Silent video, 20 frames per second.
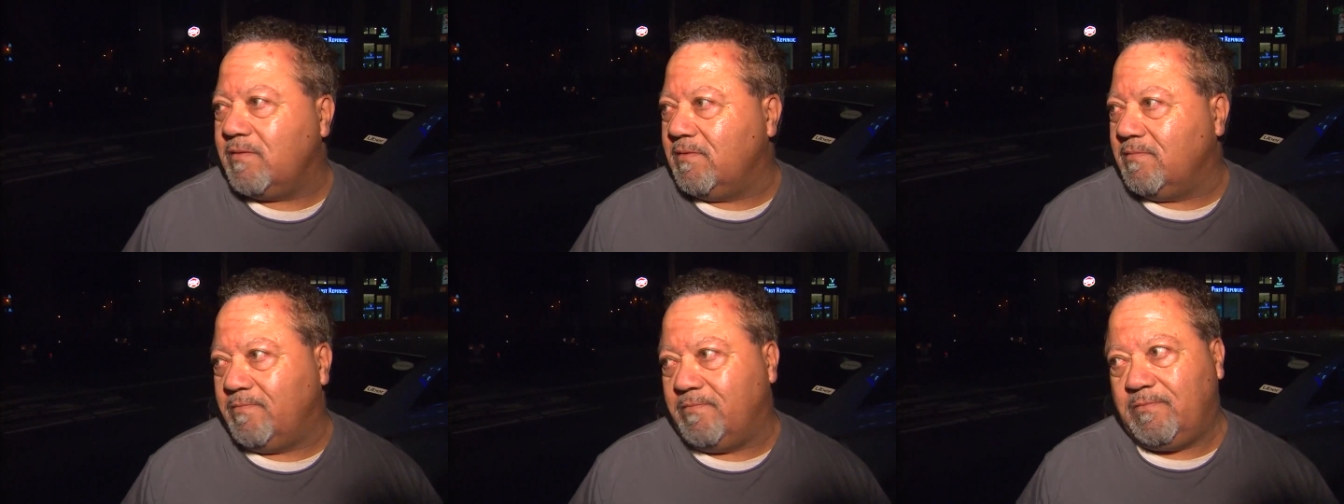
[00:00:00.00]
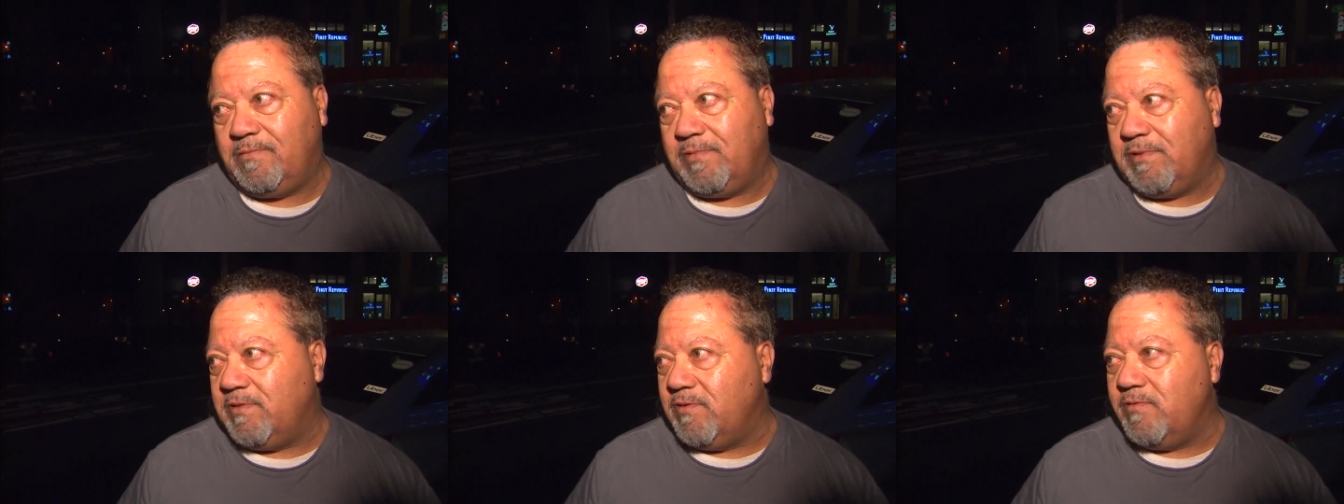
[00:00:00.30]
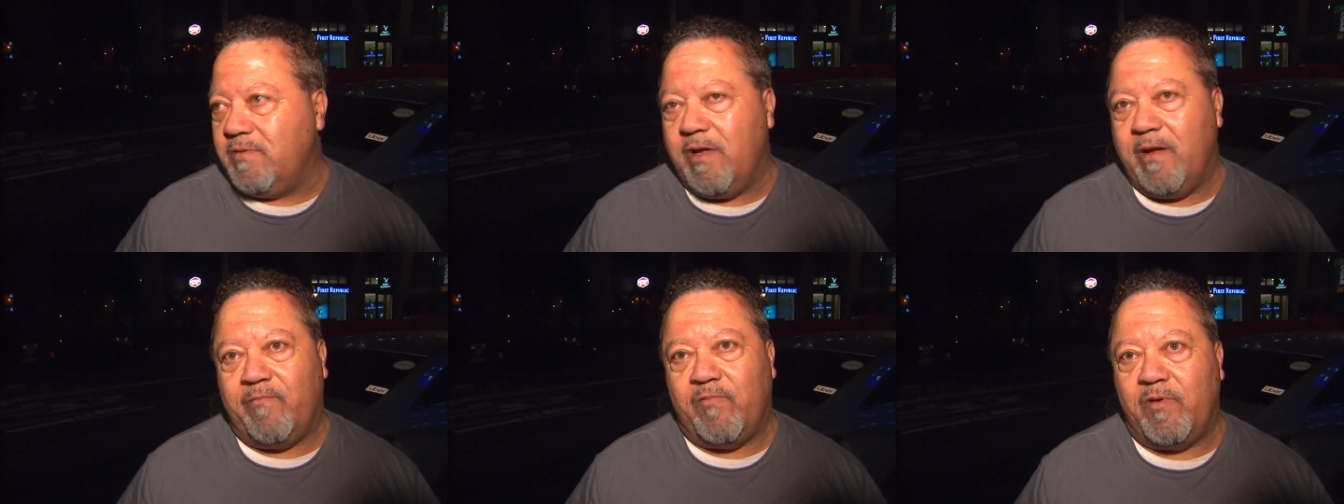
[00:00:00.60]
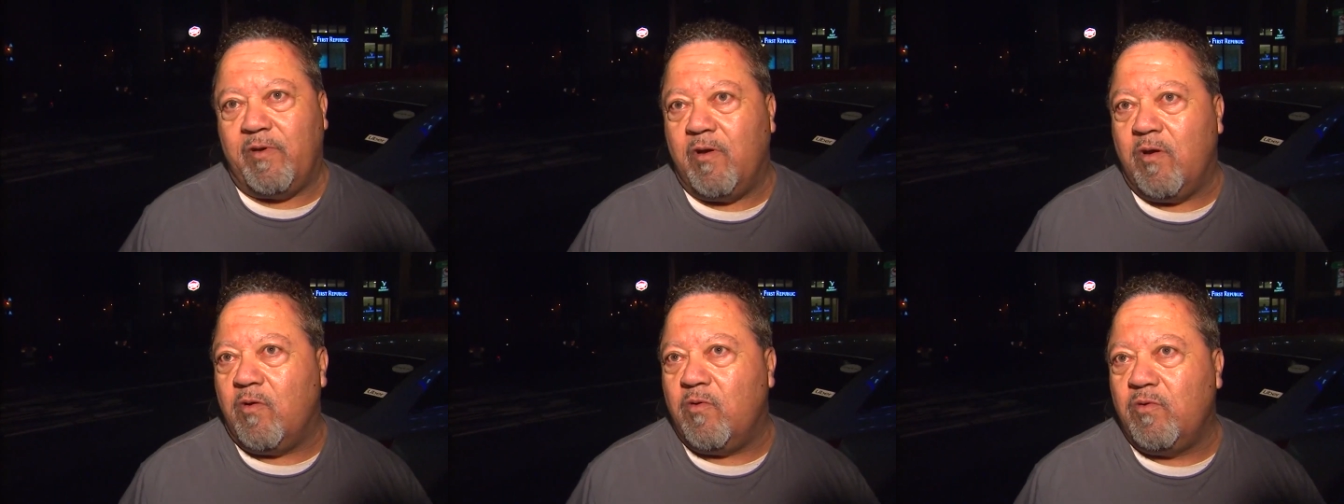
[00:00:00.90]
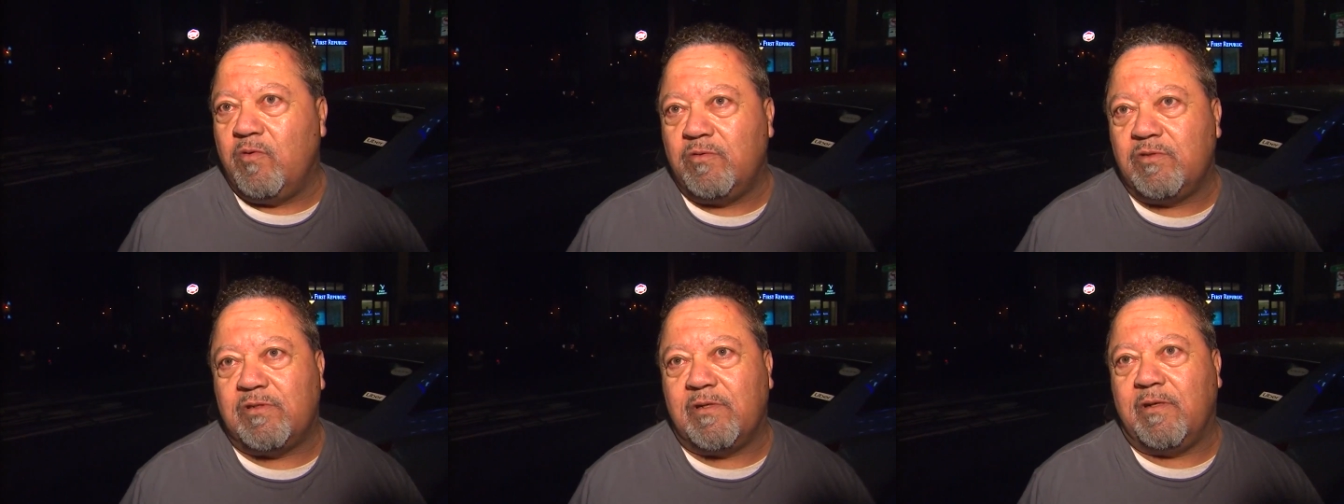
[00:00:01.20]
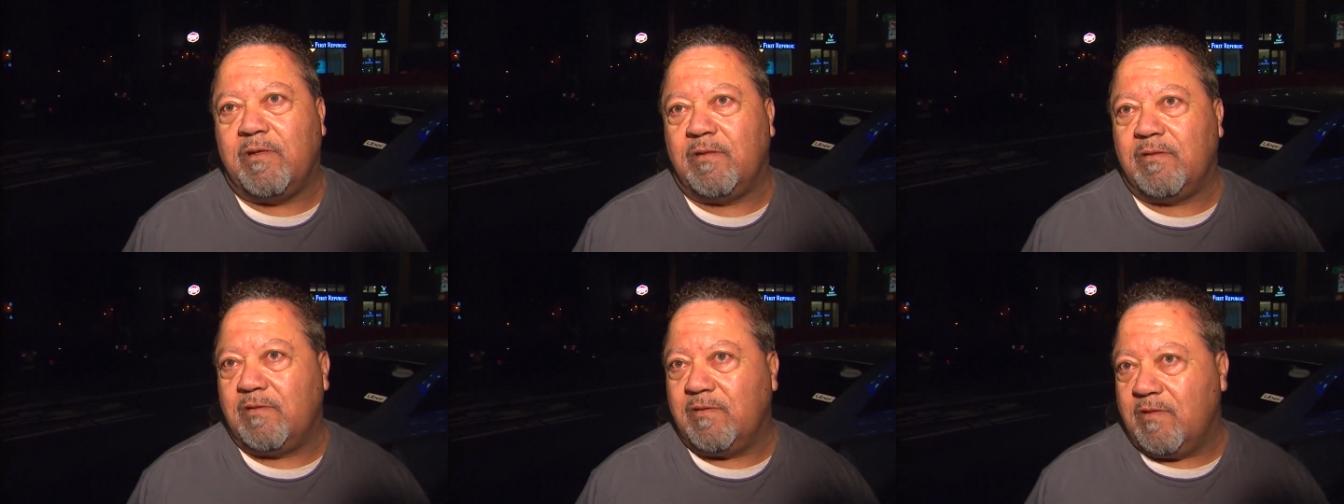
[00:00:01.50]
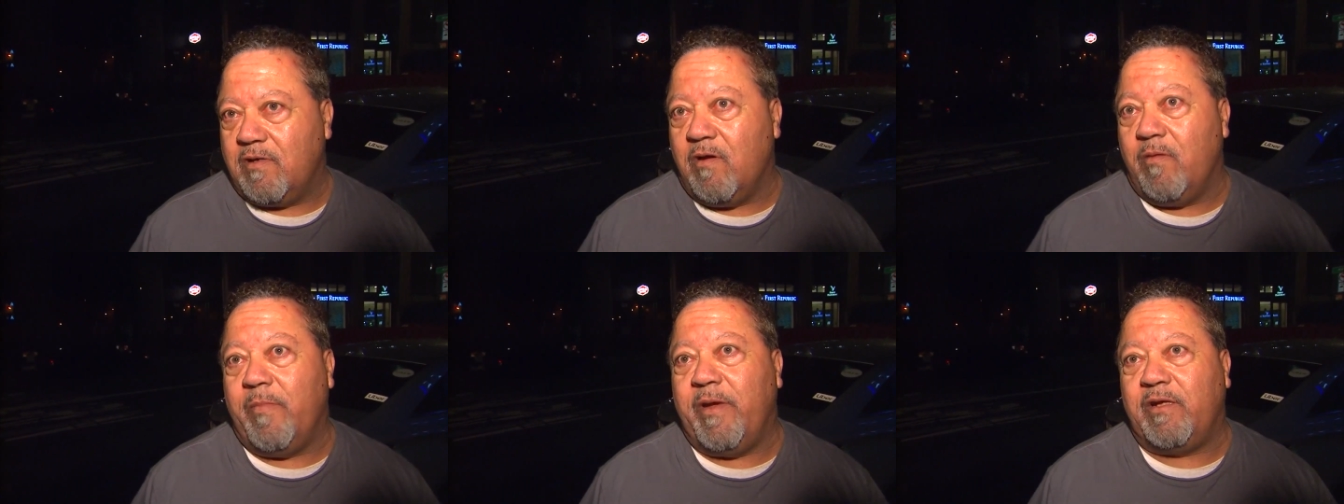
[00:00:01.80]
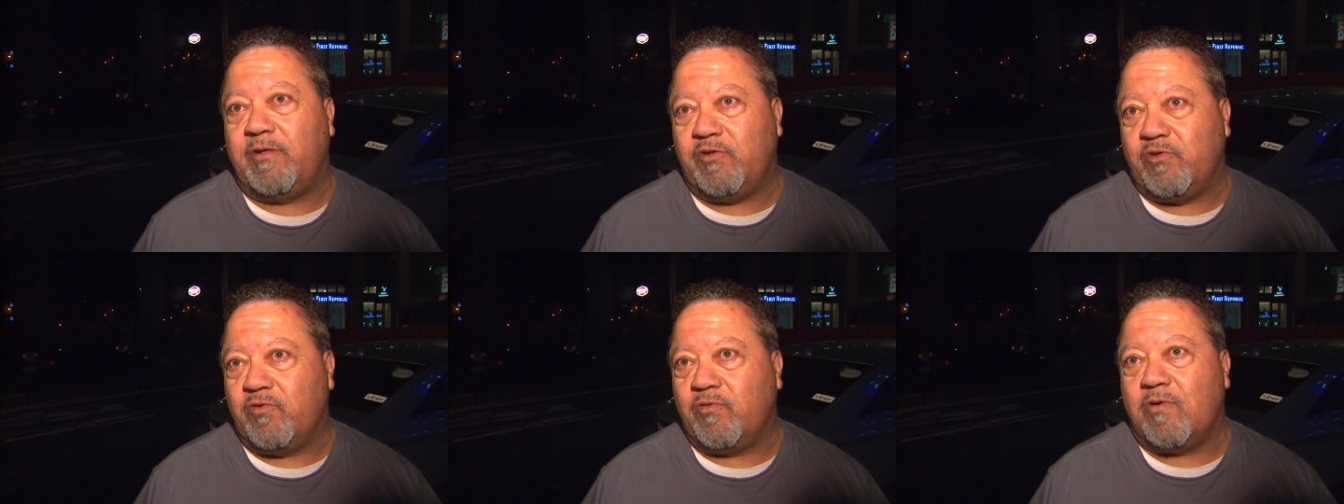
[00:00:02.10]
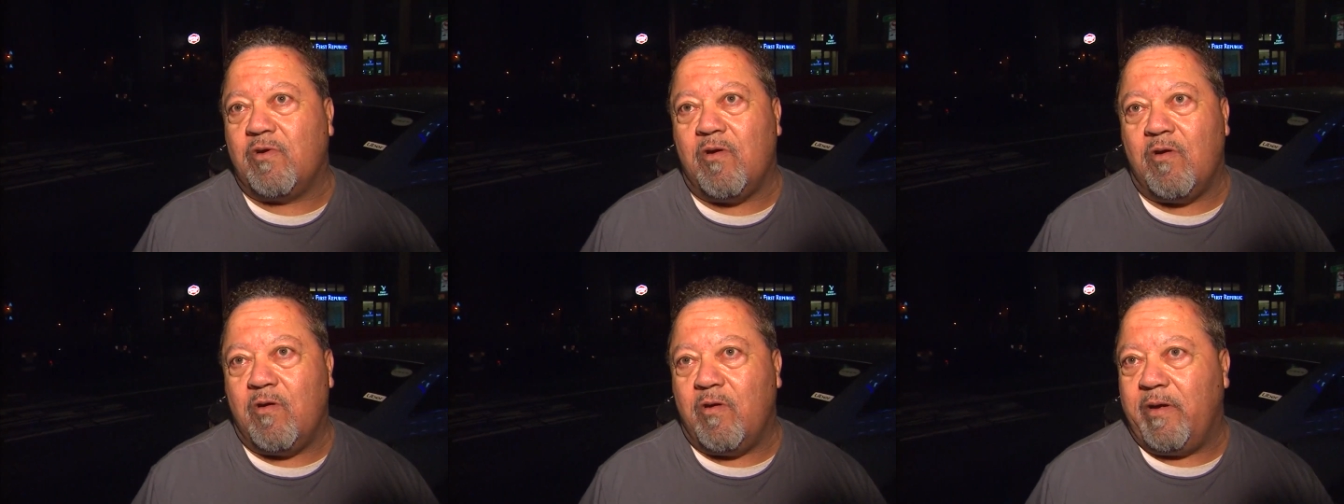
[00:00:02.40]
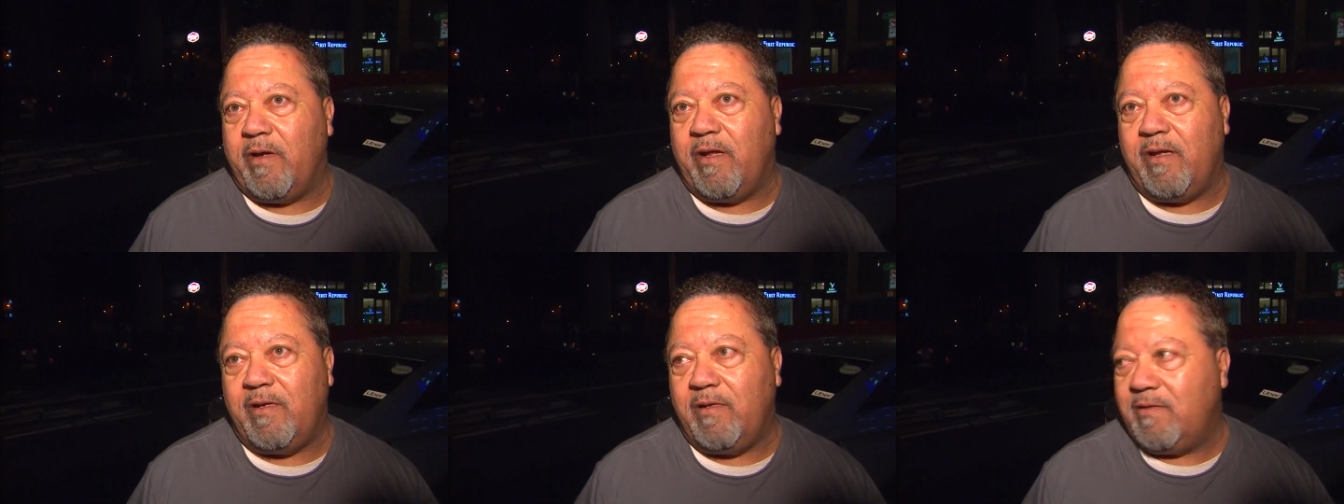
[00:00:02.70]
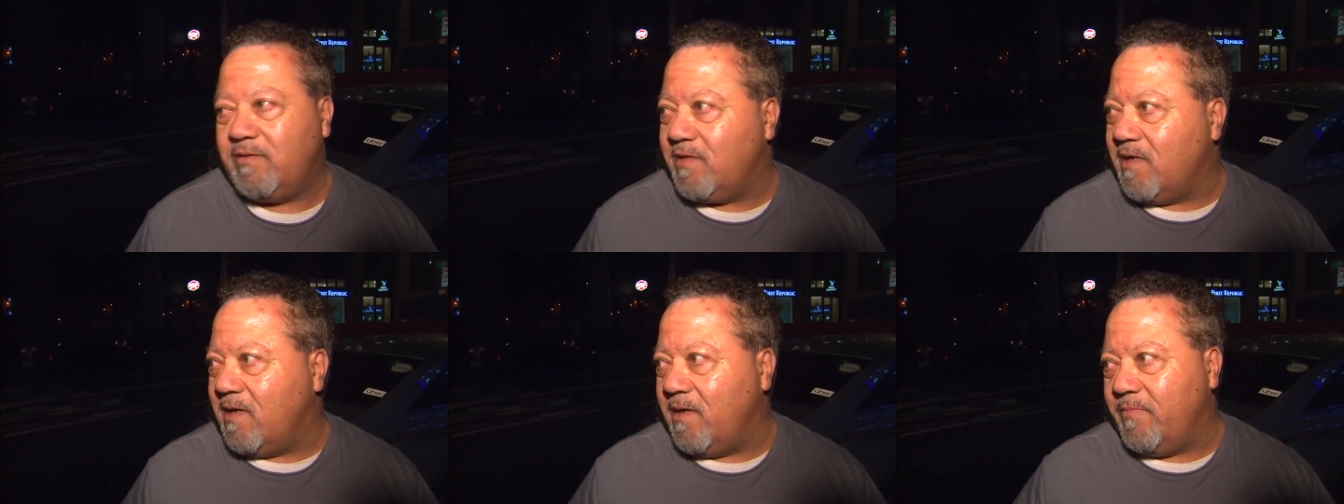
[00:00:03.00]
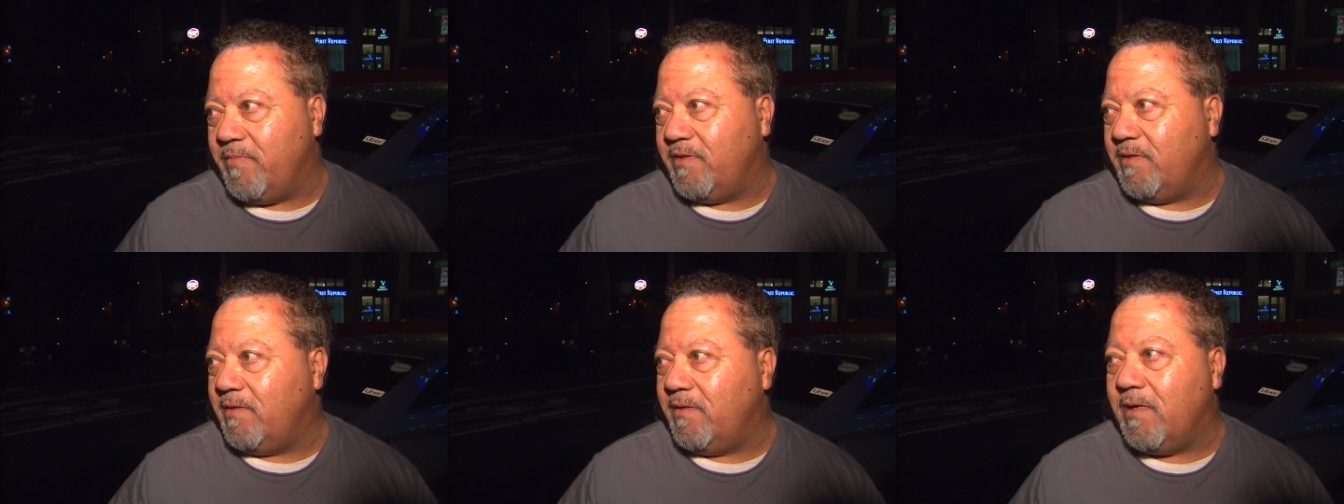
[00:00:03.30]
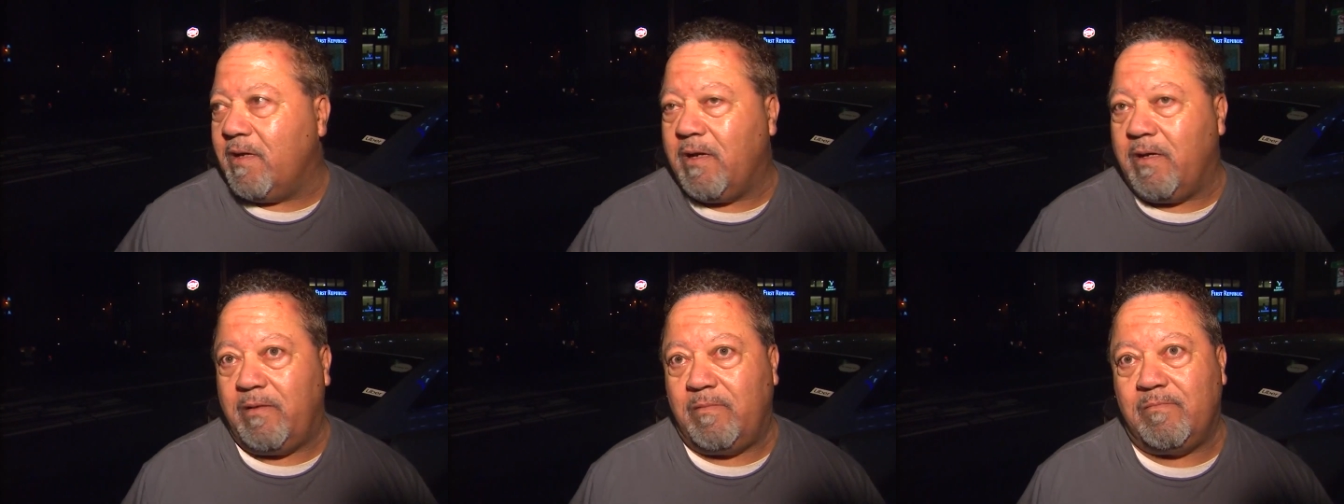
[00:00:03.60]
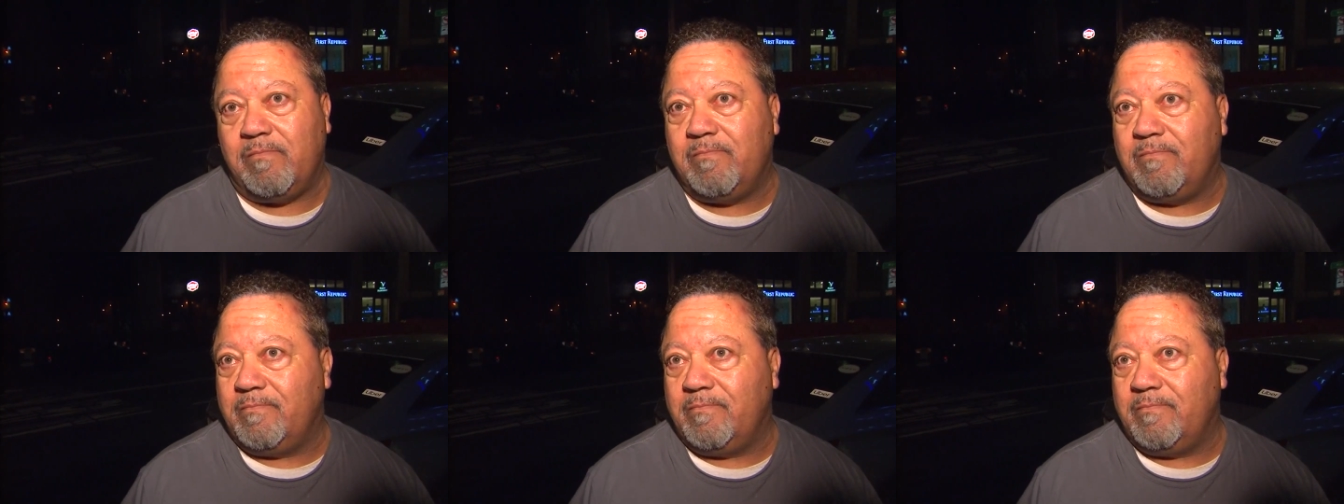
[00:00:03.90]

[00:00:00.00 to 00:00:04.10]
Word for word: and you never know who's going to come at your car at any time of the night.